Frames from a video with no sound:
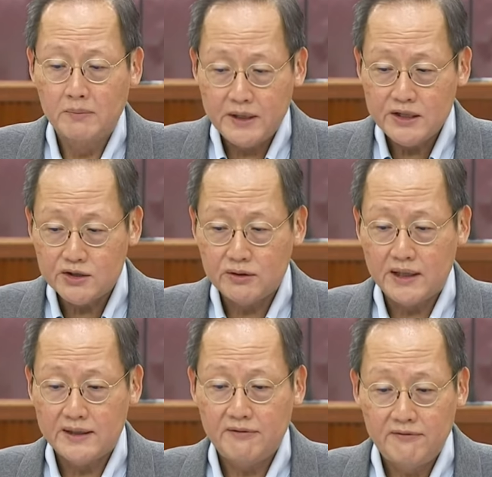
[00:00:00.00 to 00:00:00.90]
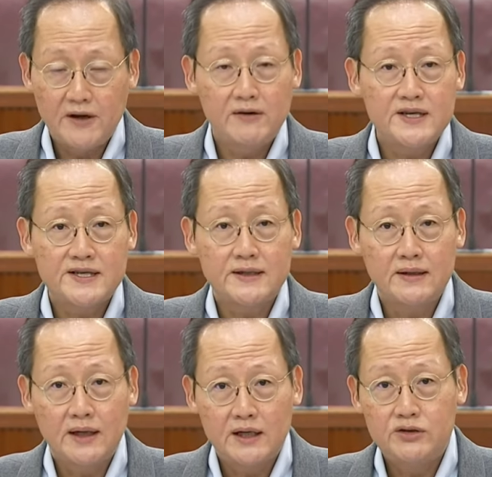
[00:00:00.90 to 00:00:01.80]
brings together various
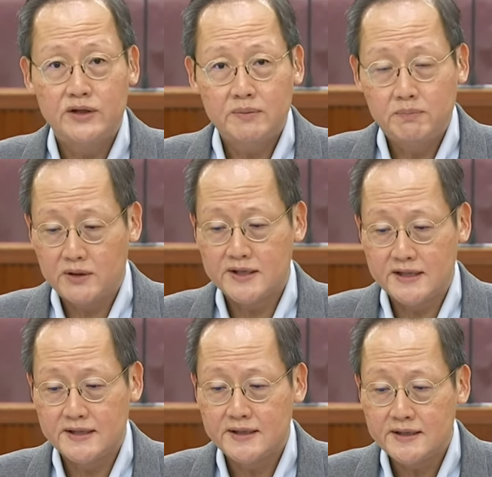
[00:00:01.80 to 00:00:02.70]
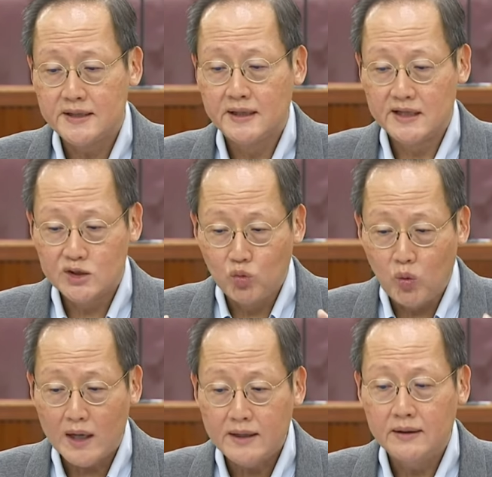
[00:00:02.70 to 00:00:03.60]
entry processes as
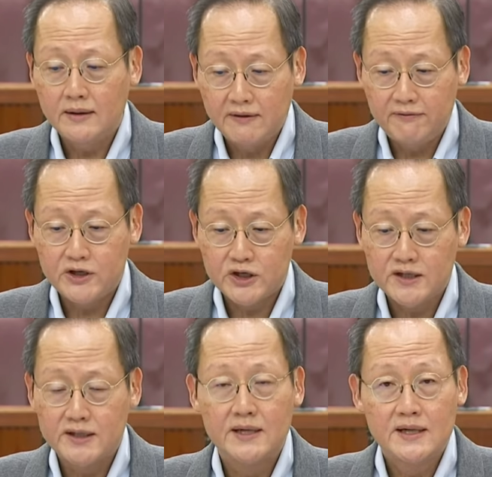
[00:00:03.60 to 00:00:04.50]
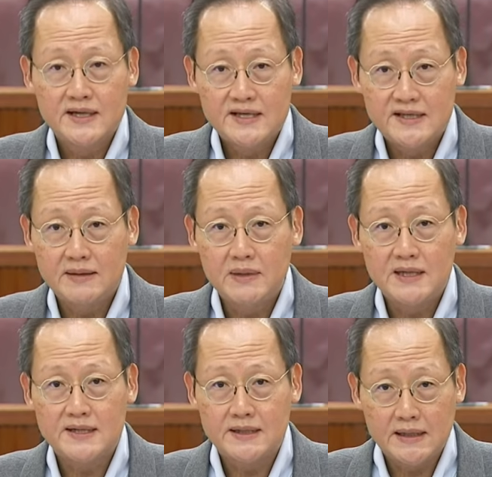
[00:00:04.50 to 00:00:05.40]
one efficient,
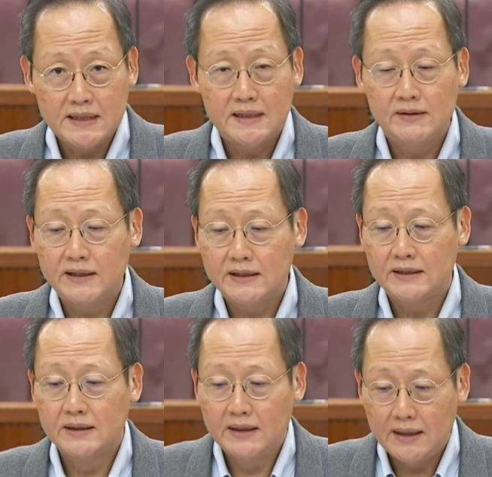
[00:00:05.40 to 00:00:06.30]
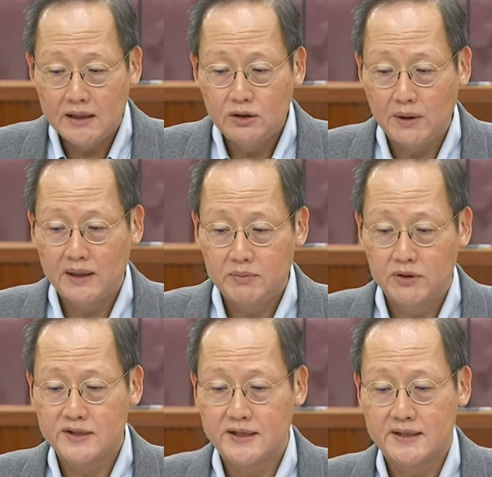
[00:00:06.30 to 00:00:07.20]
seamless, integrated end-to-end
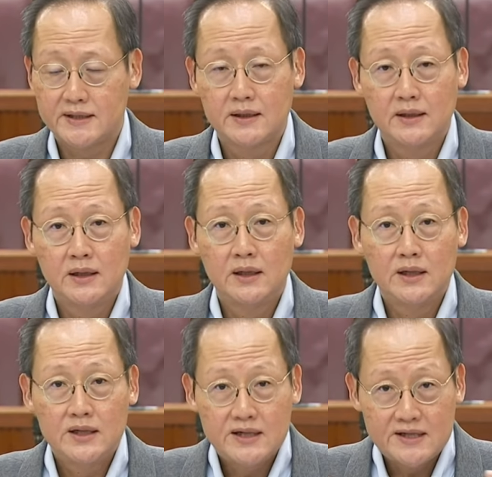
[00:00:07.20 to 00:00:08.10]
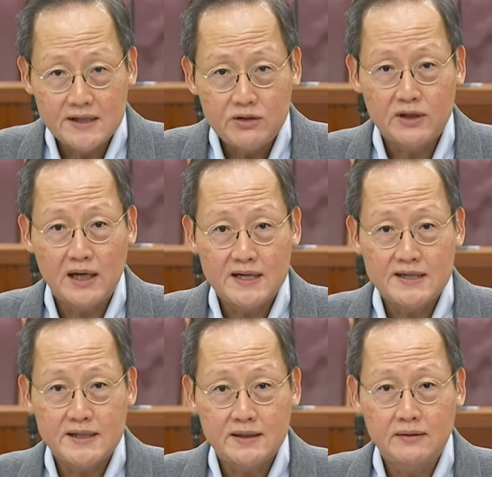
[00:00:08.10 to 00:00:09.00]
process,
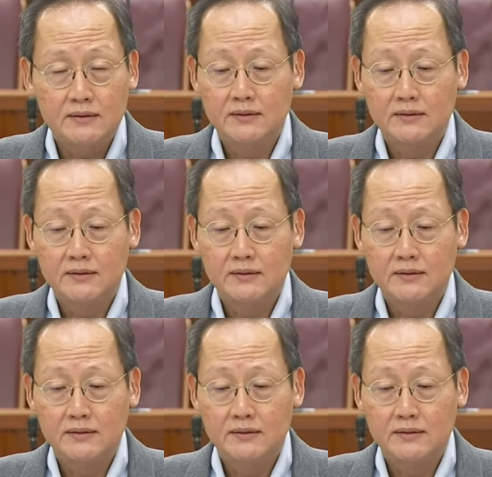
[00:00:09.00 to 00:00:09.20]
centralizing,